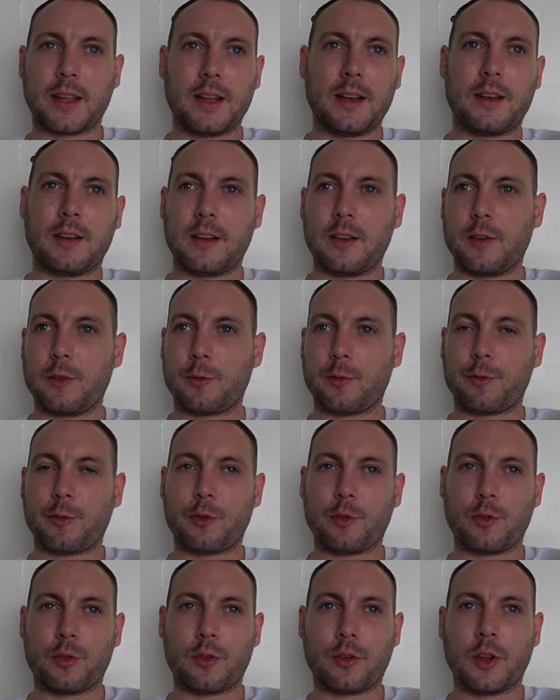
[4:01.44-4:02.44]
Indian
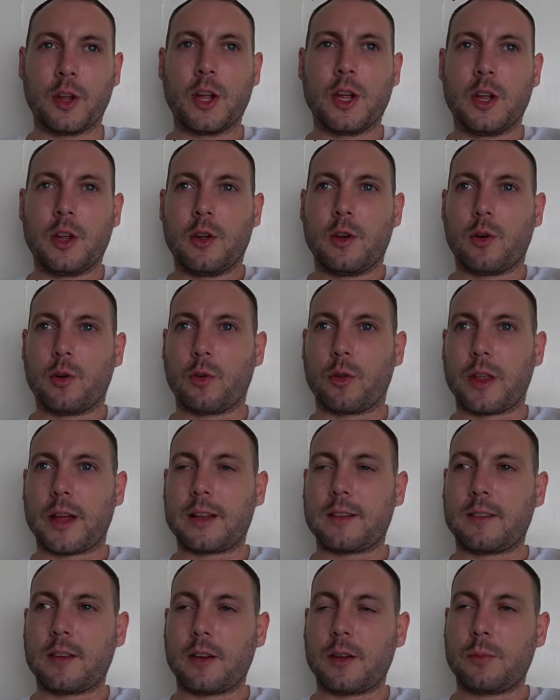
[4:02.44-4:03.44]
food, all
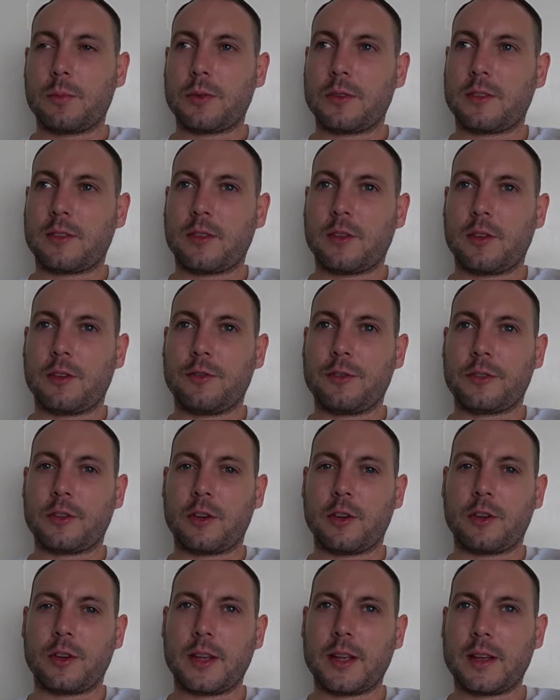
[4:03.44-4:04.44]
that type of stuff.
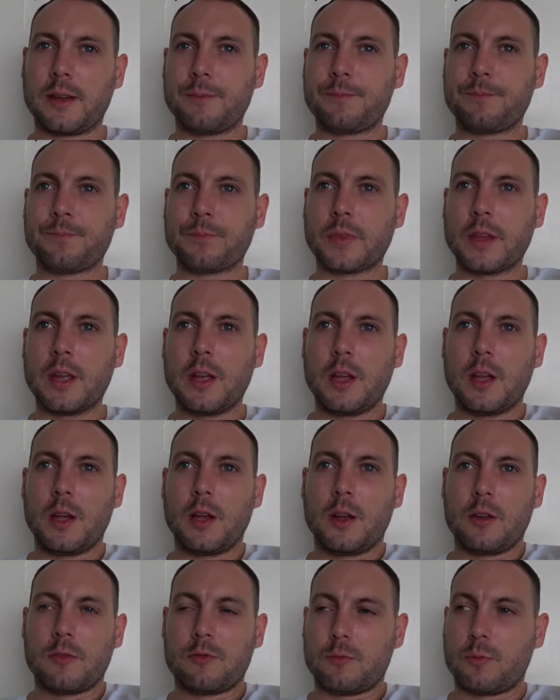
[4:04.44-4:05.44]
So yeah,
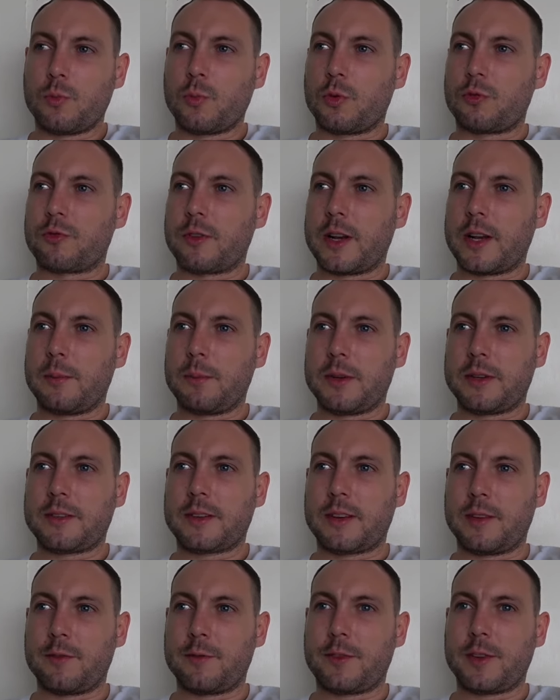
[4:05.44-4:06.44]
we'll really miss
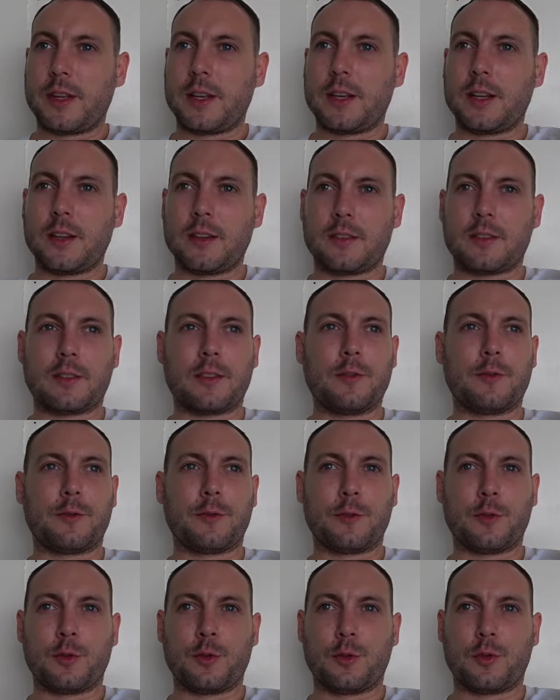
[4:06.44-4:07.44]
convenience and
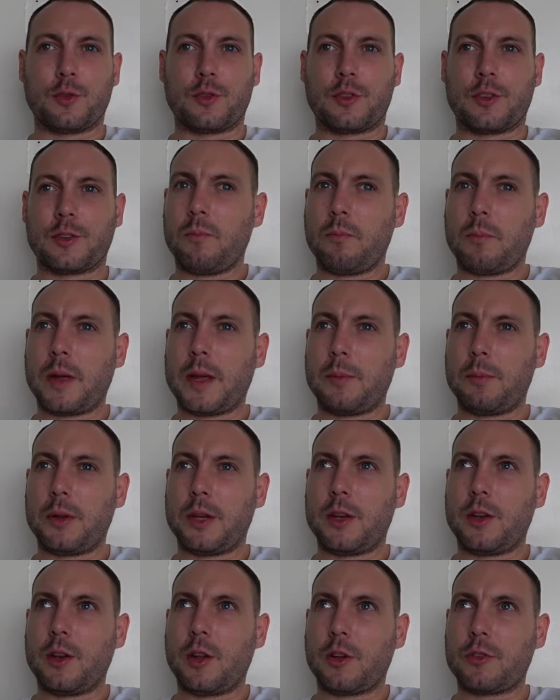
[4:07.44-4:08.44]
food. Maybe
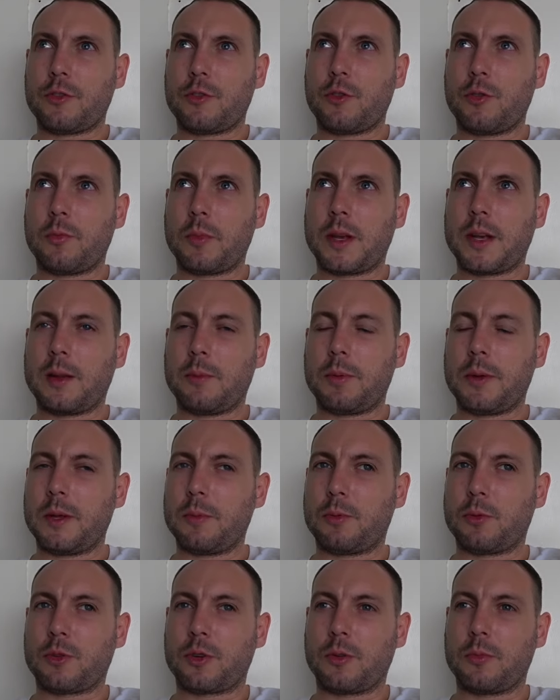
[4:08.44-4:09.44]
not too many
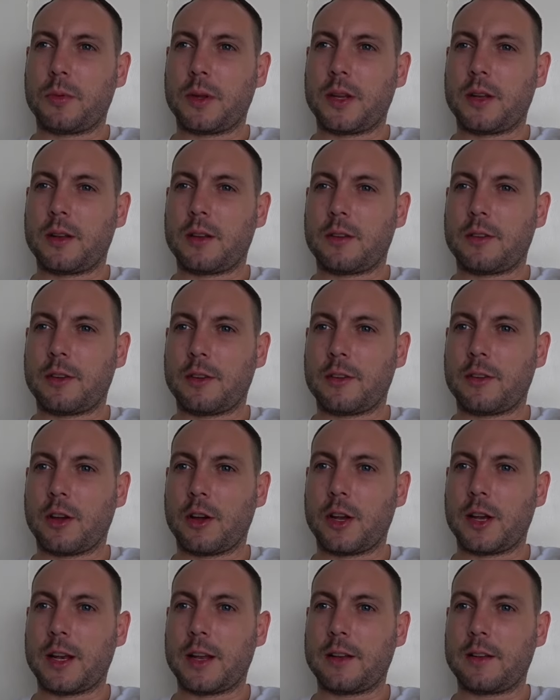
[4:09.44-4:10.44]
people coming to
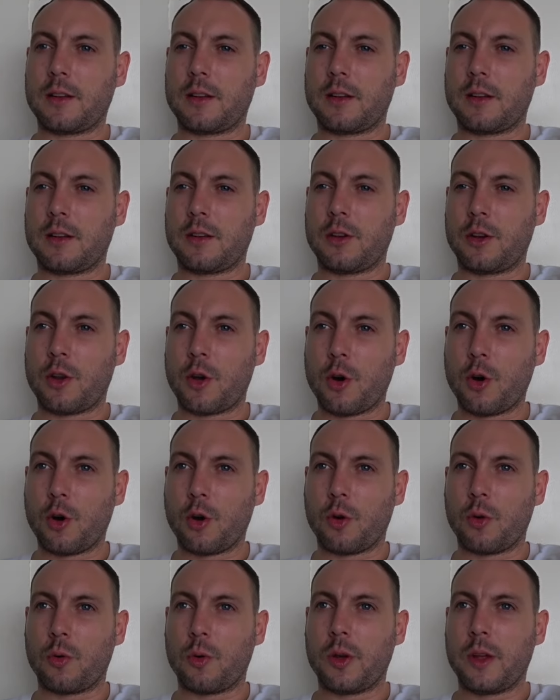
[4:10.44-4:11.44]
Thailand
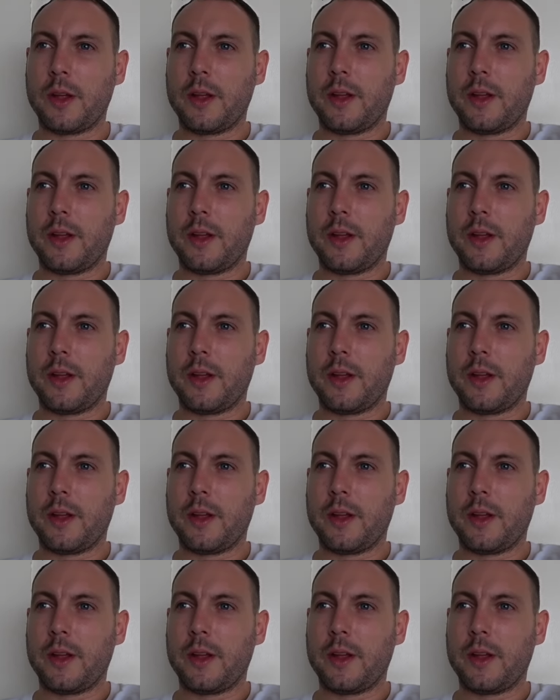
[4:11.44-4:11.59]
know